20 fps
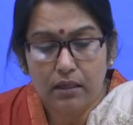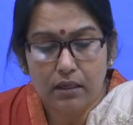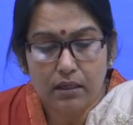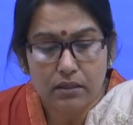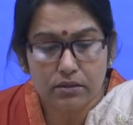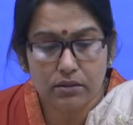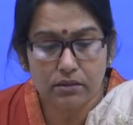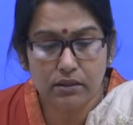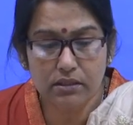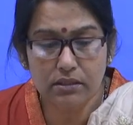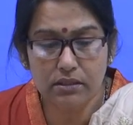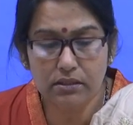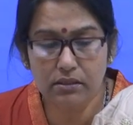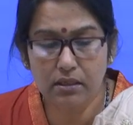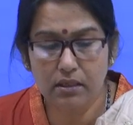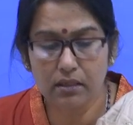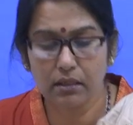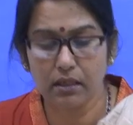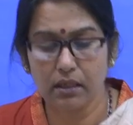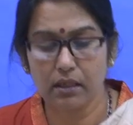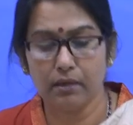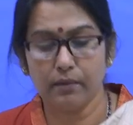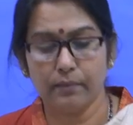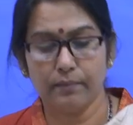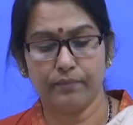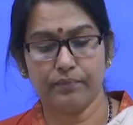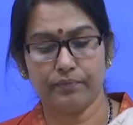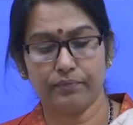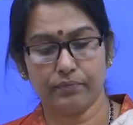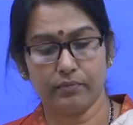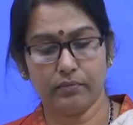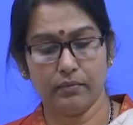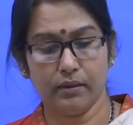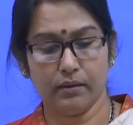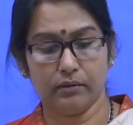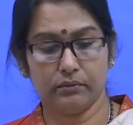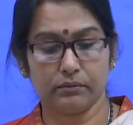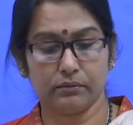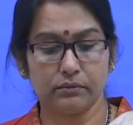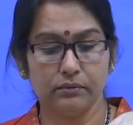So, this is the
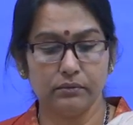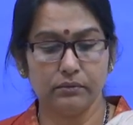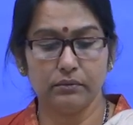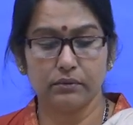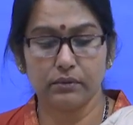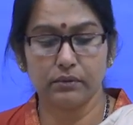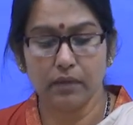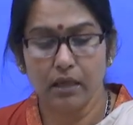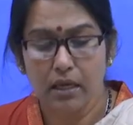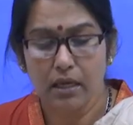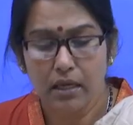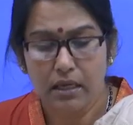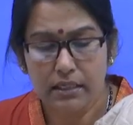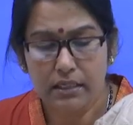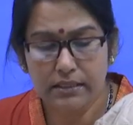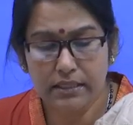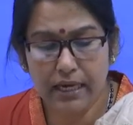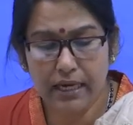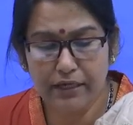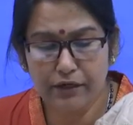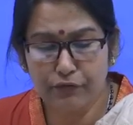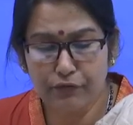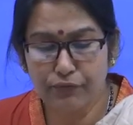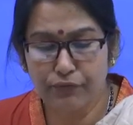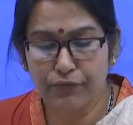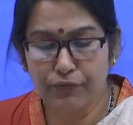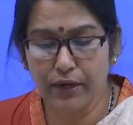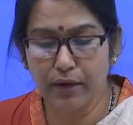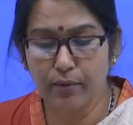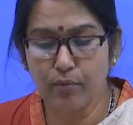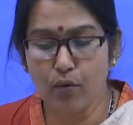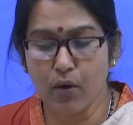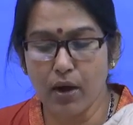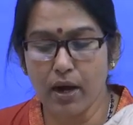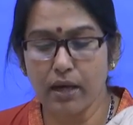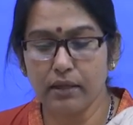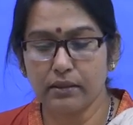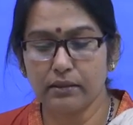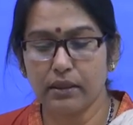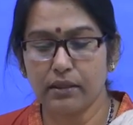it's a kind of
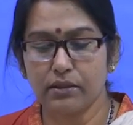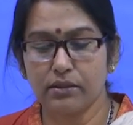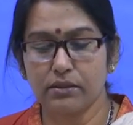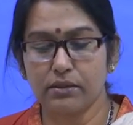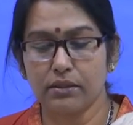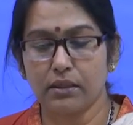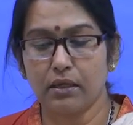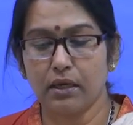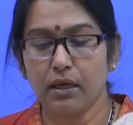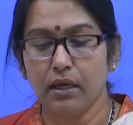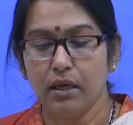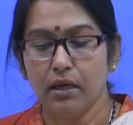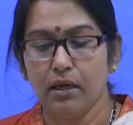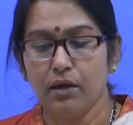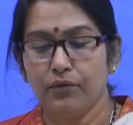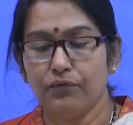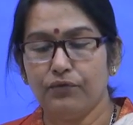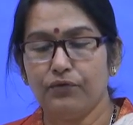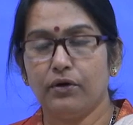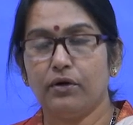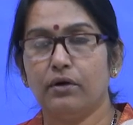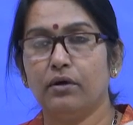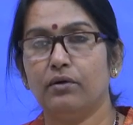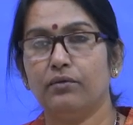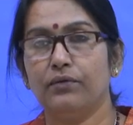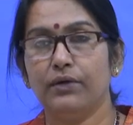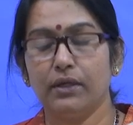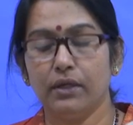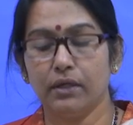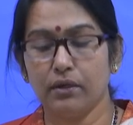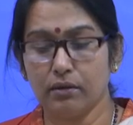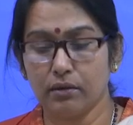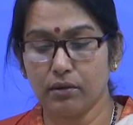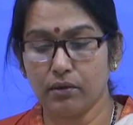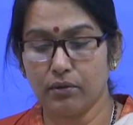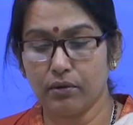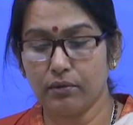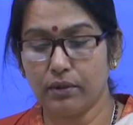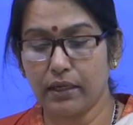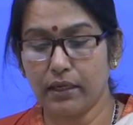framework that we
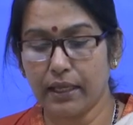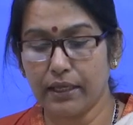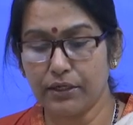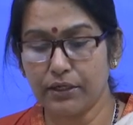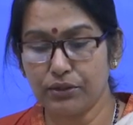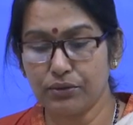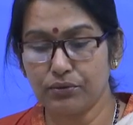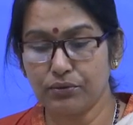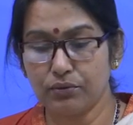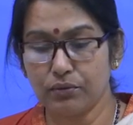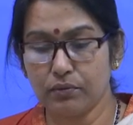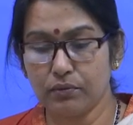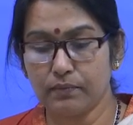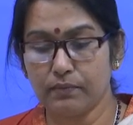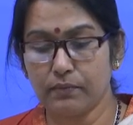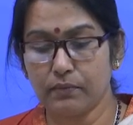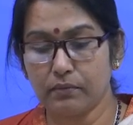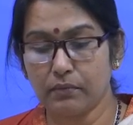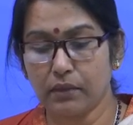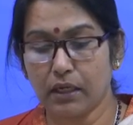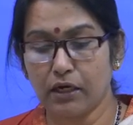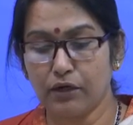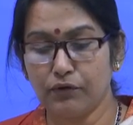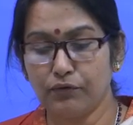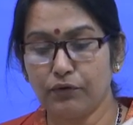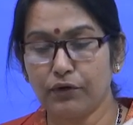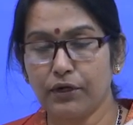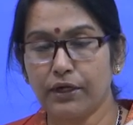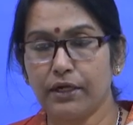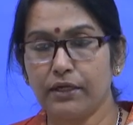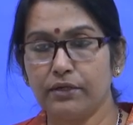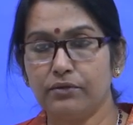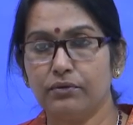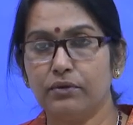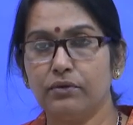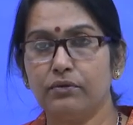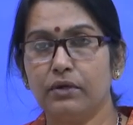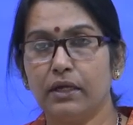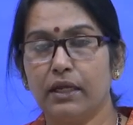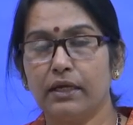would like to advocate,
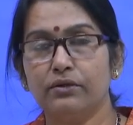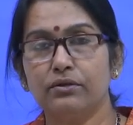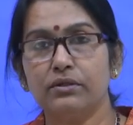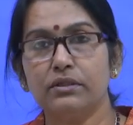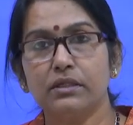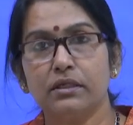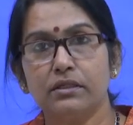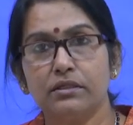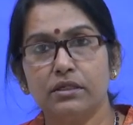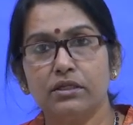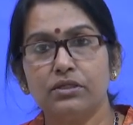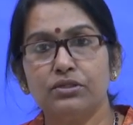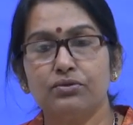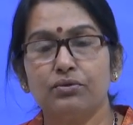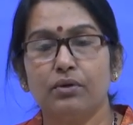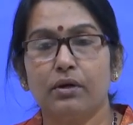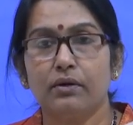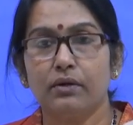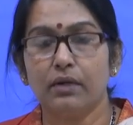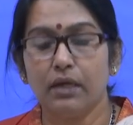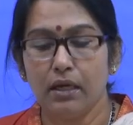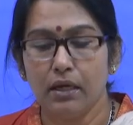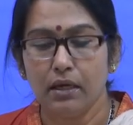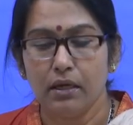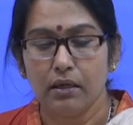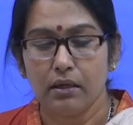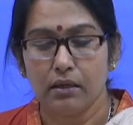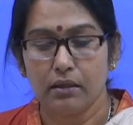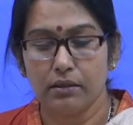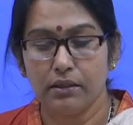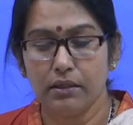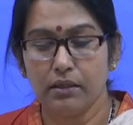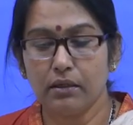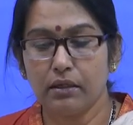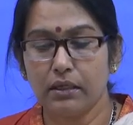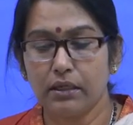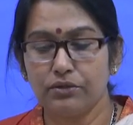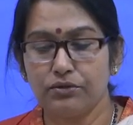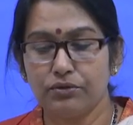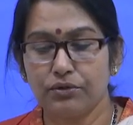we would like to suggest to our
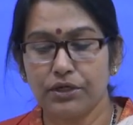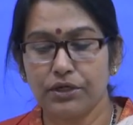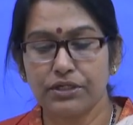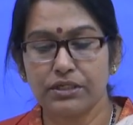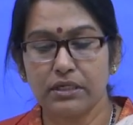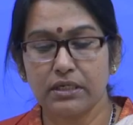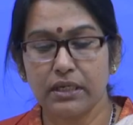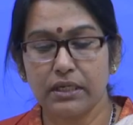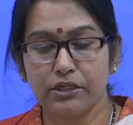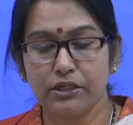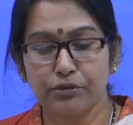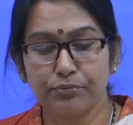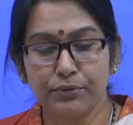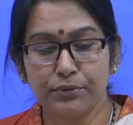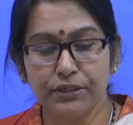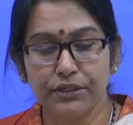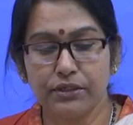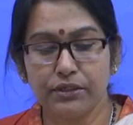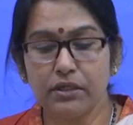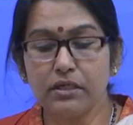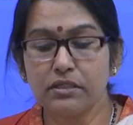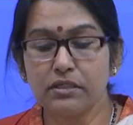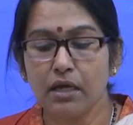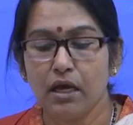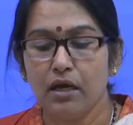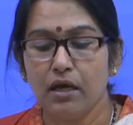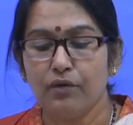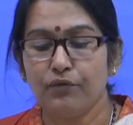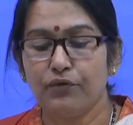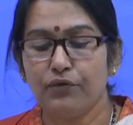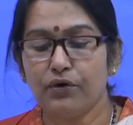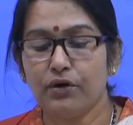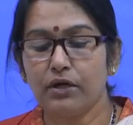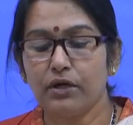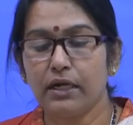young educational entrepreneurs for